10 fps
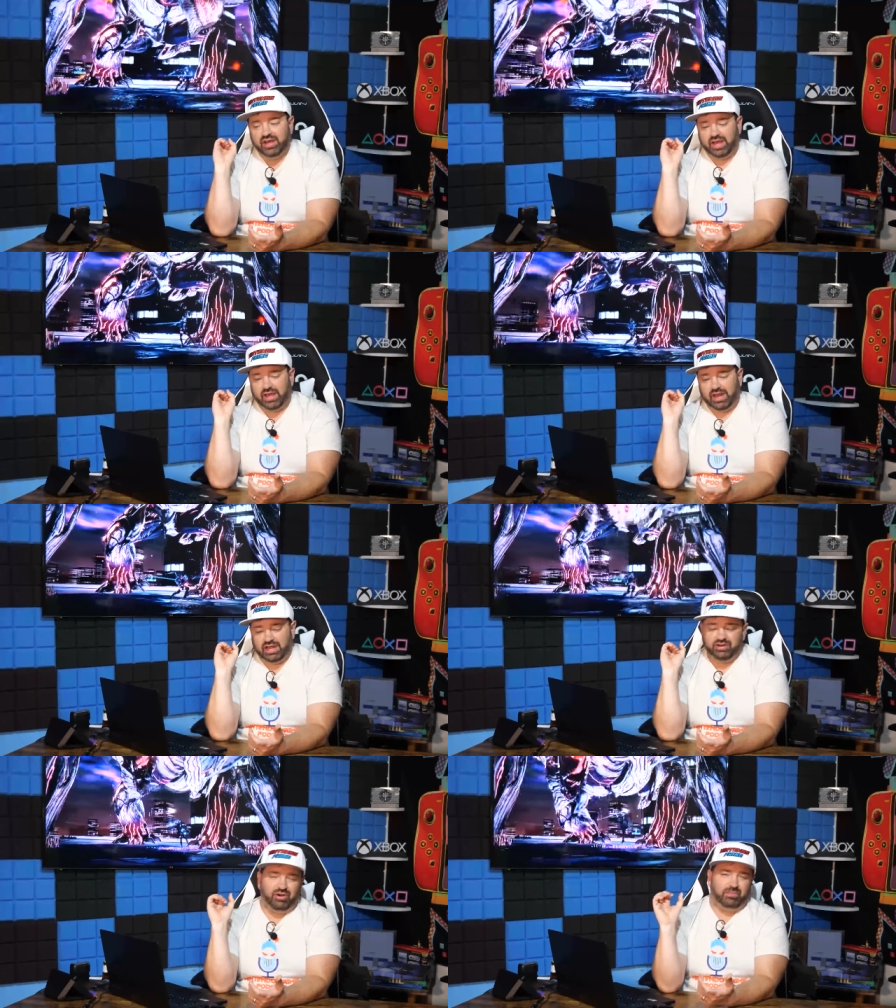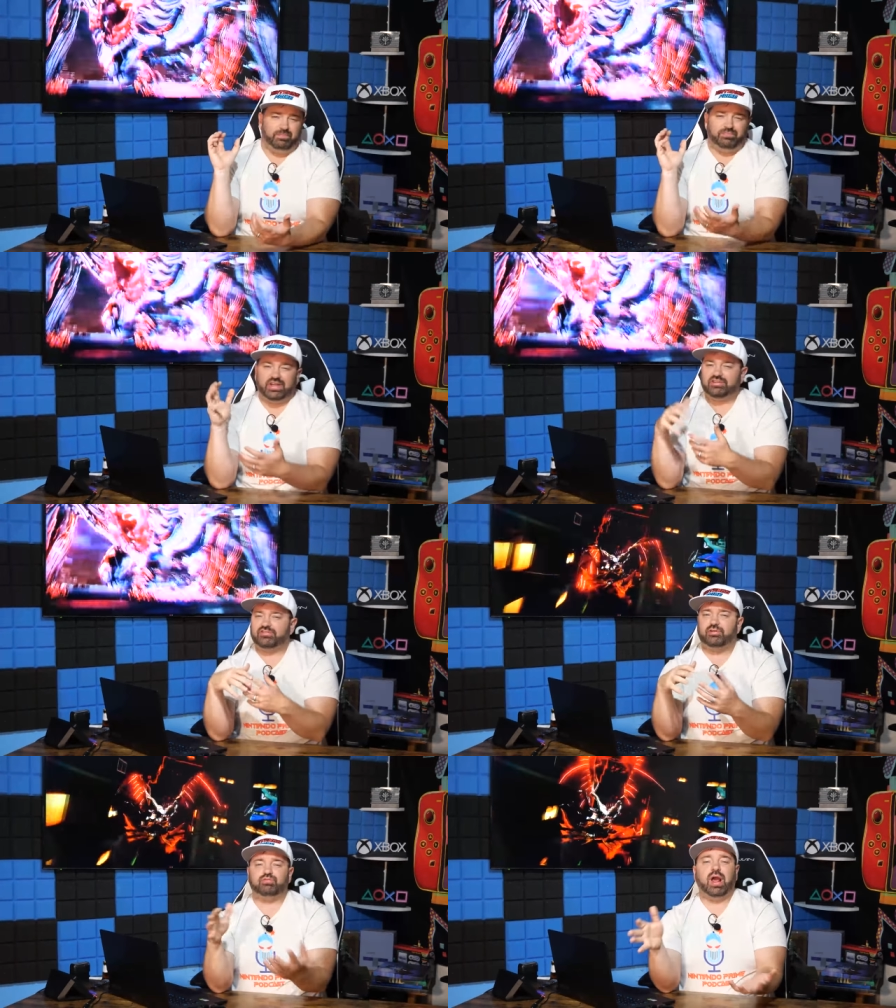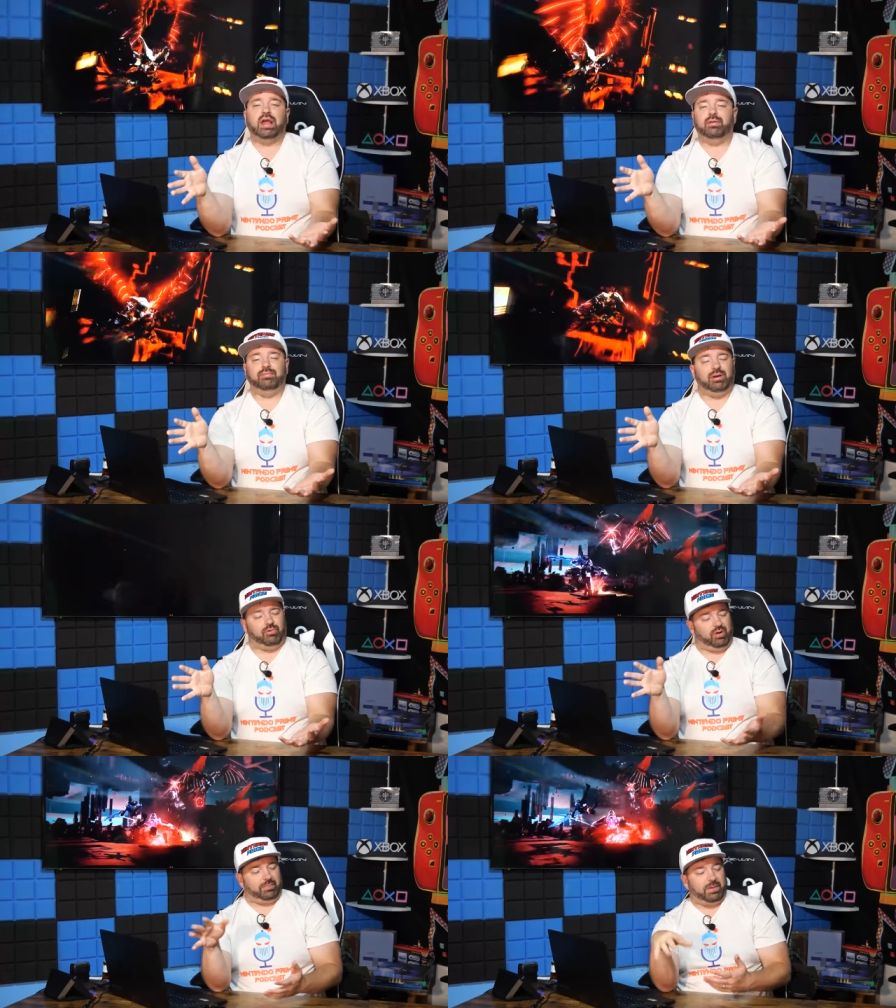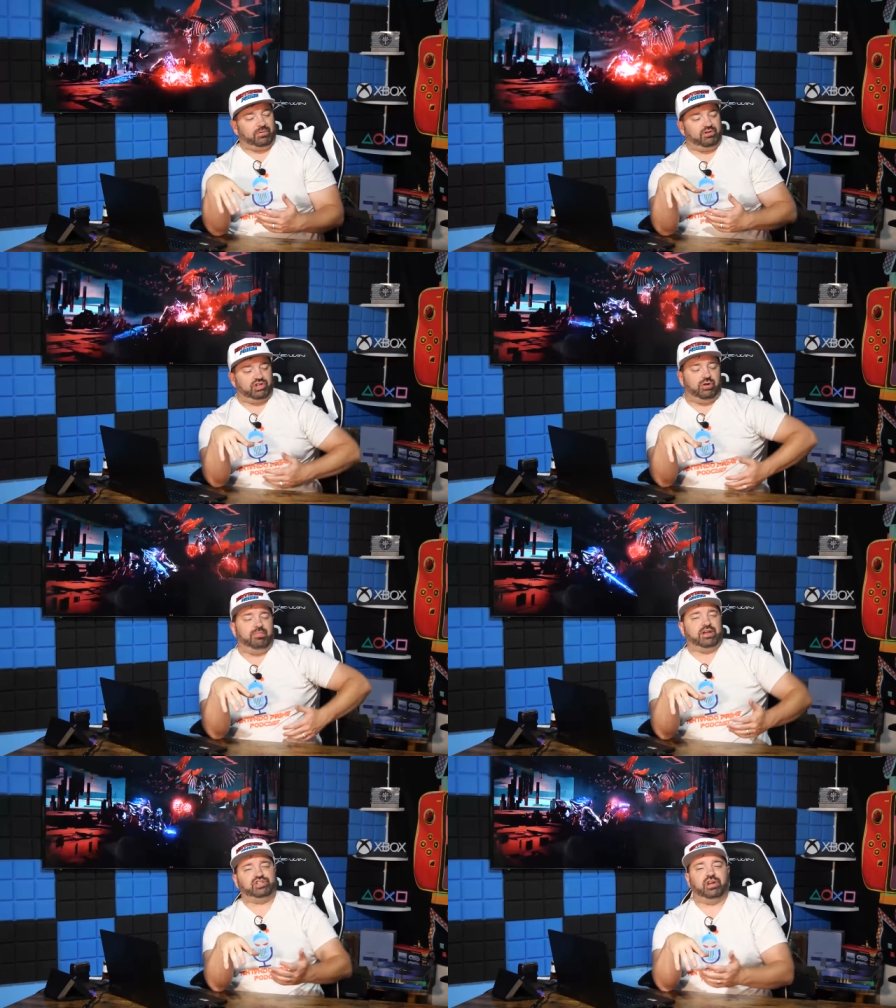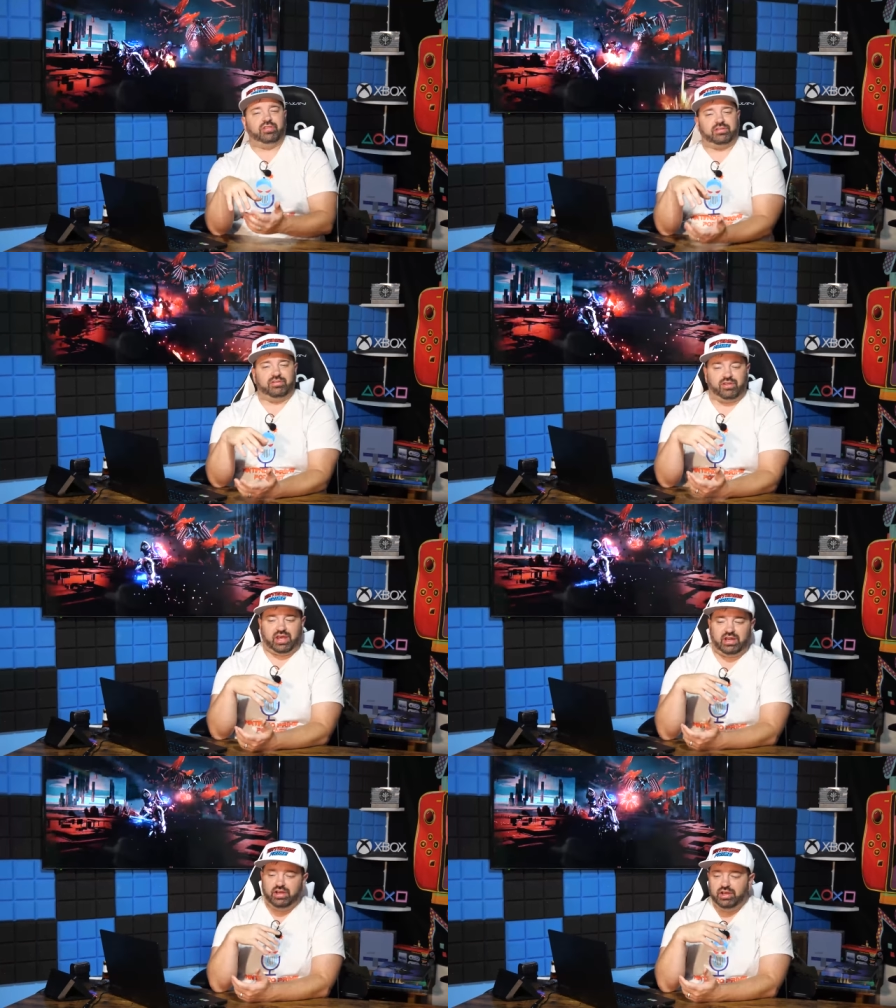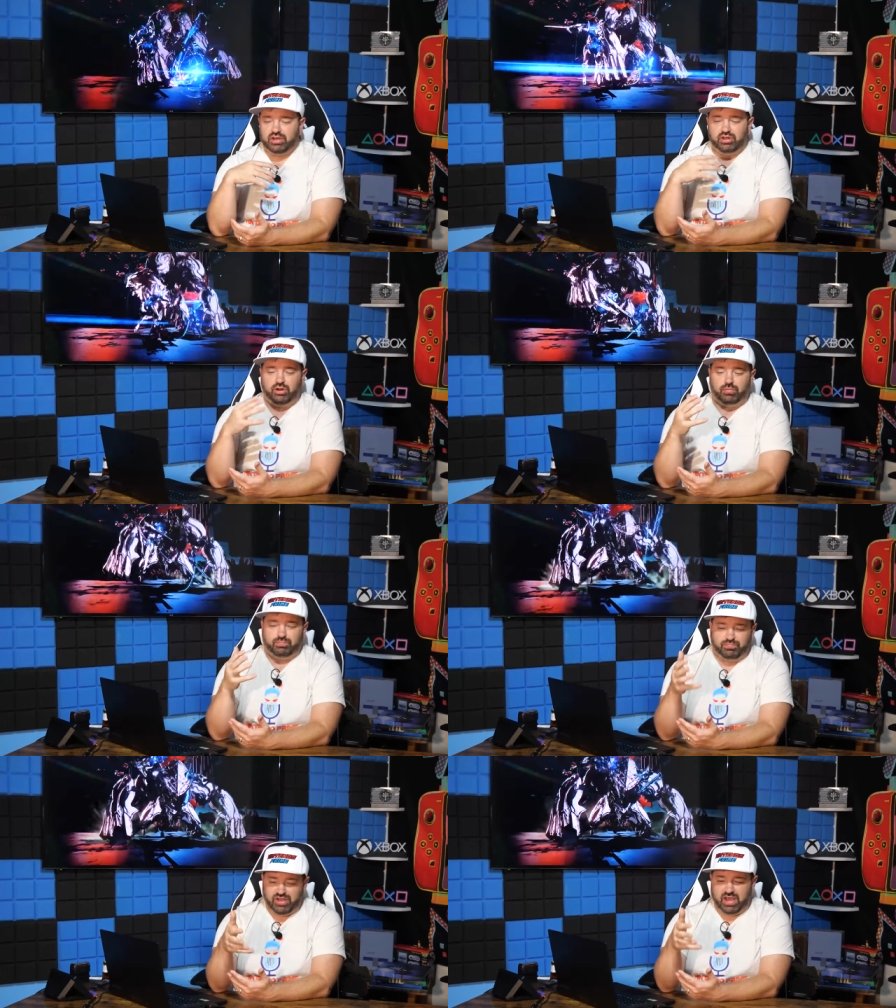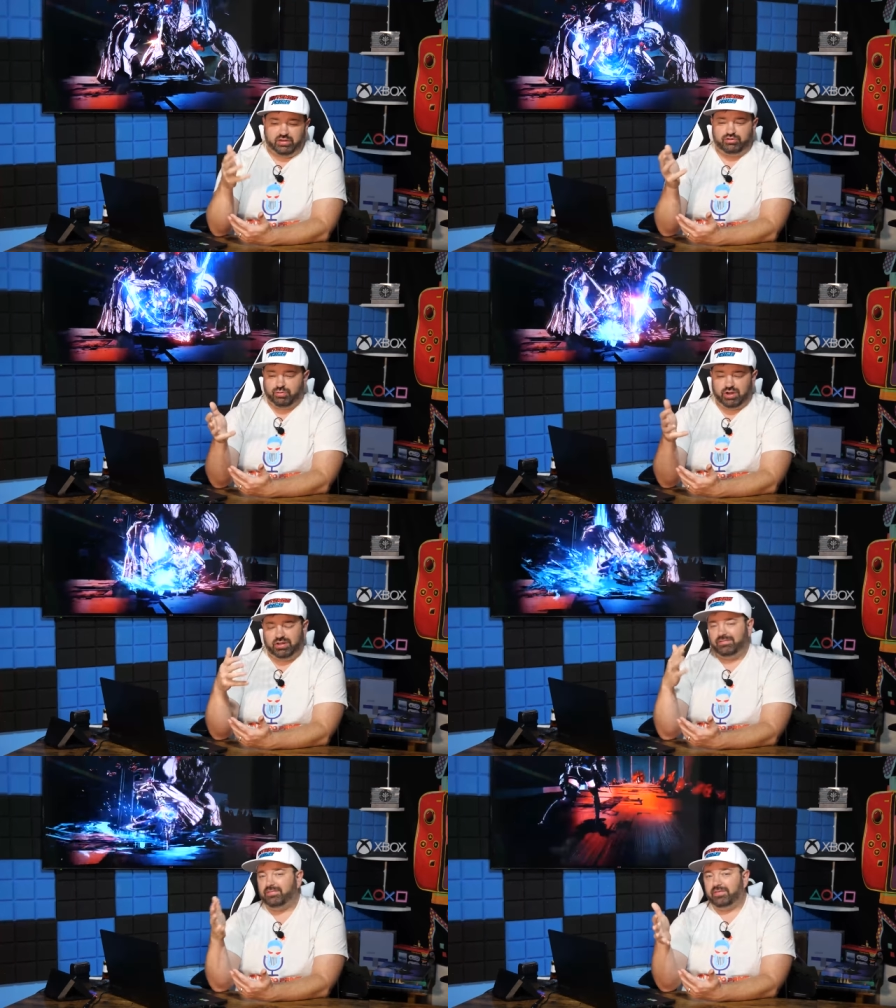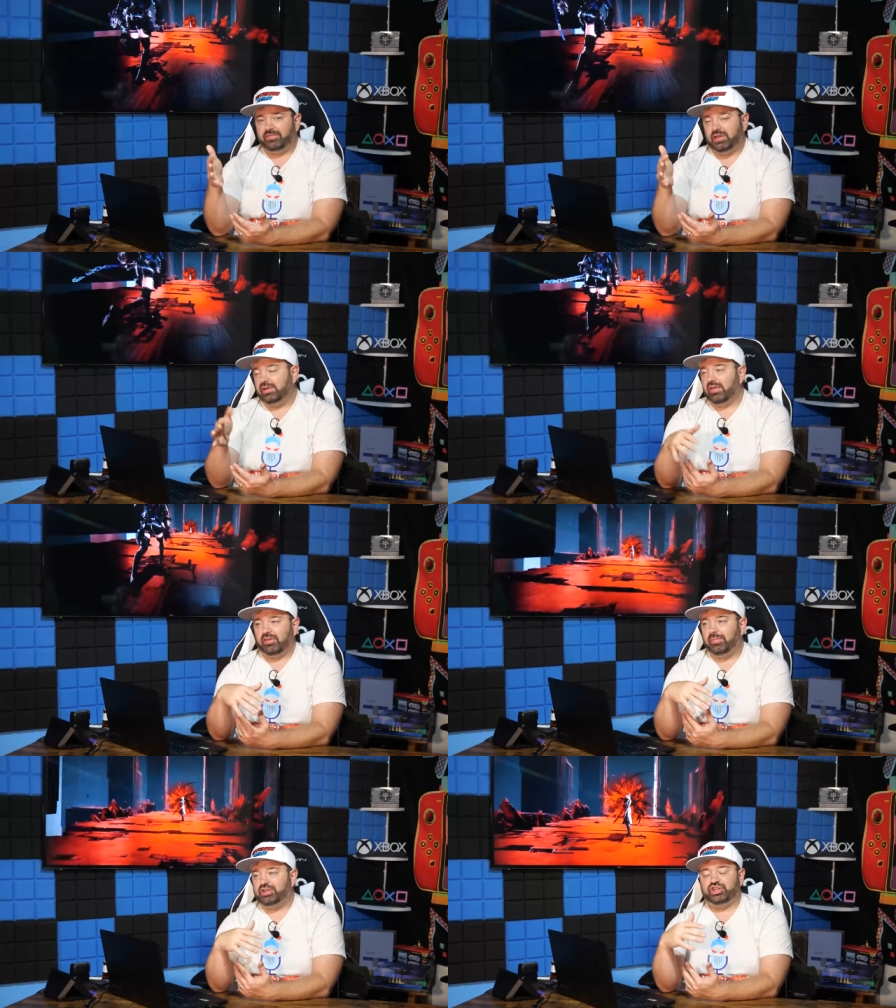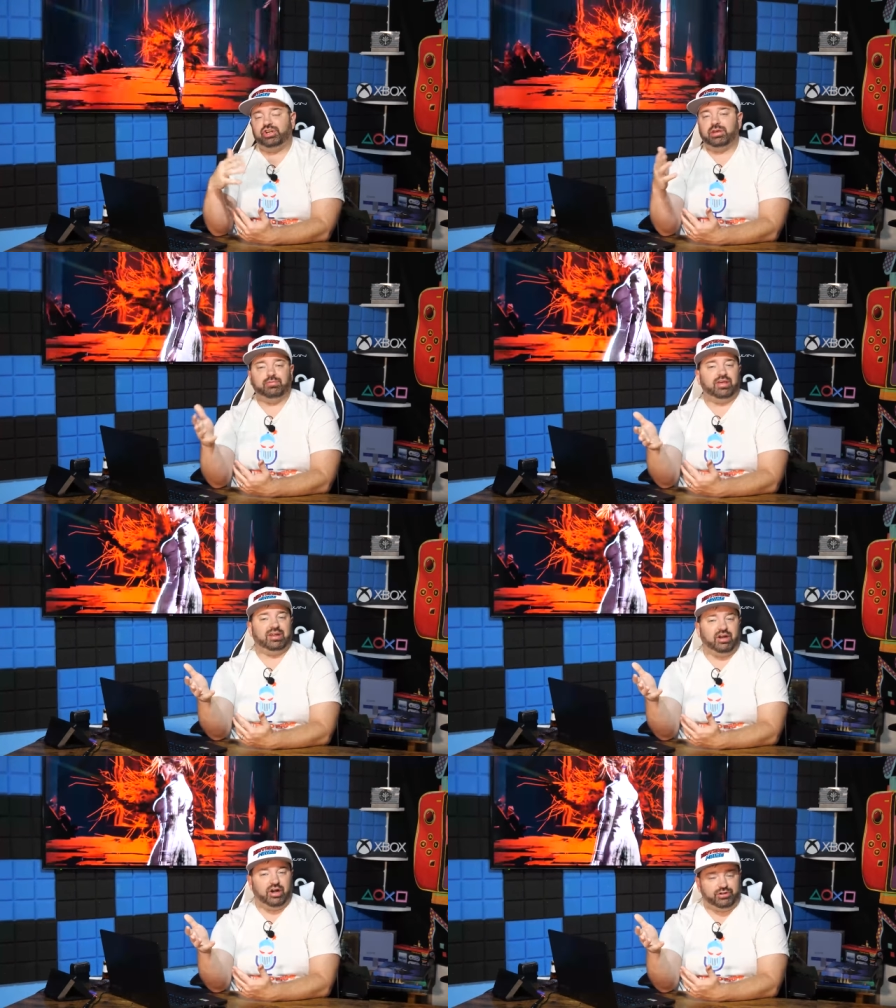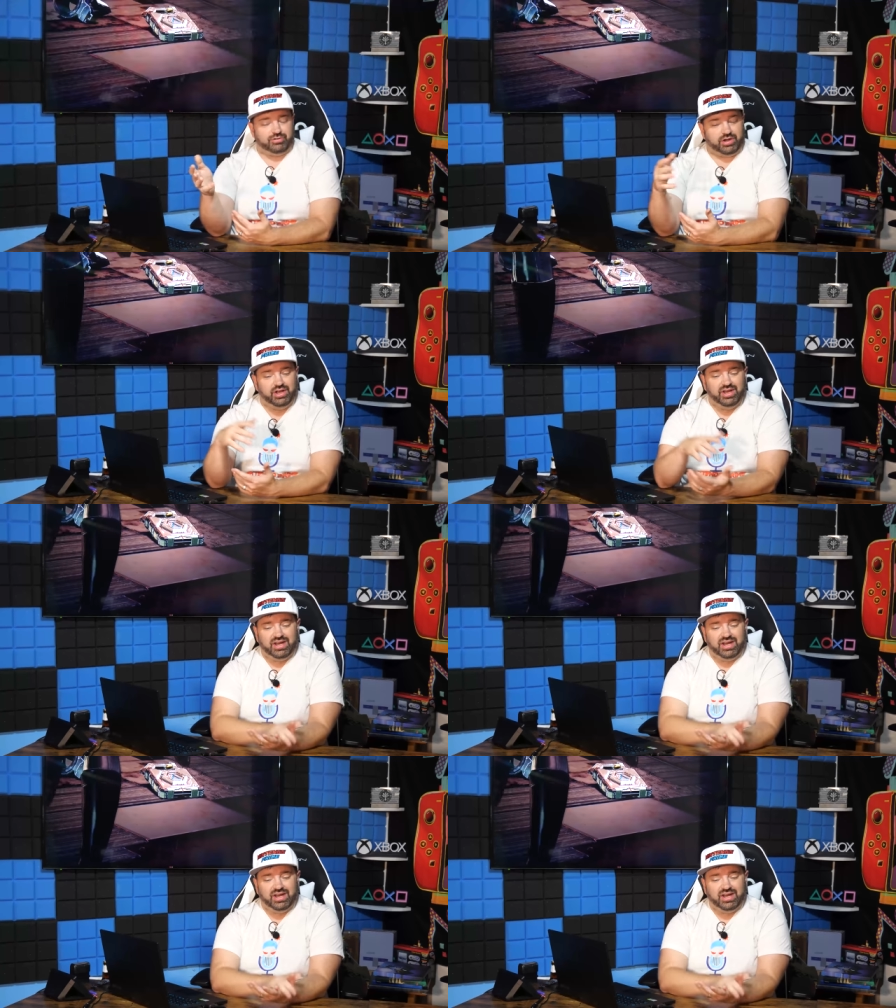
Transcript: And I know that's just a random number, right? People usually don't mention anything until they hit, you know, ten, twenty, fifty. And then they'll mention it again when they hit one hundred.